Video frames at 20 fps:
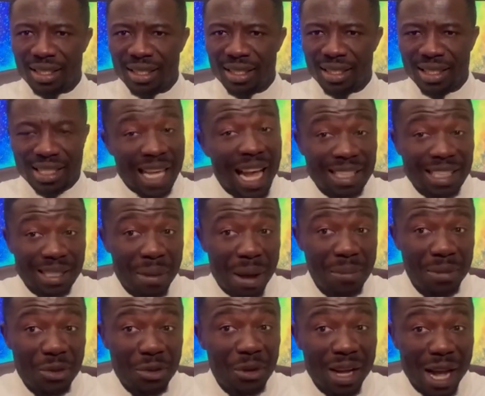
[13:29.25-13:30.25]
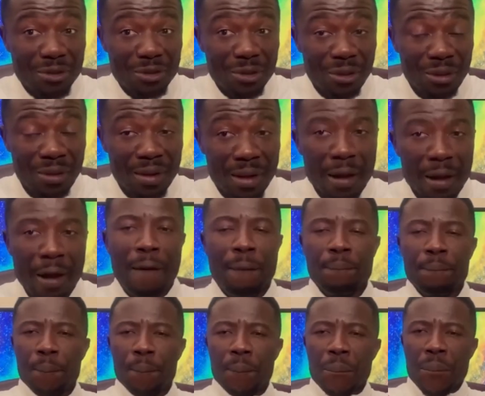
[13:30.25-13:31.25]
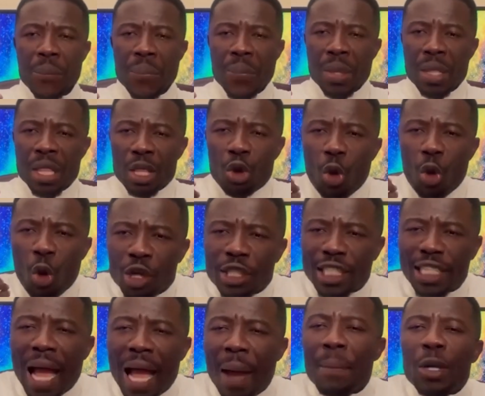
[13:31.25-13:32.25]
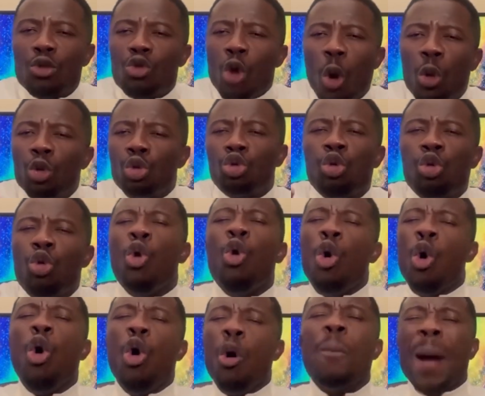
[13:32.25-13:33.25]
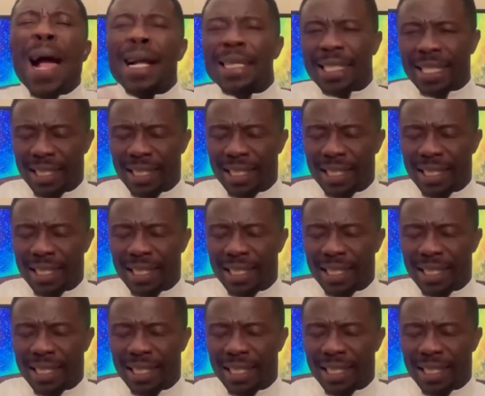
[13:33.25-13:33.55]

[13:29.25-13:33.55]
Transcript: ti asema me no ka no watch am do too much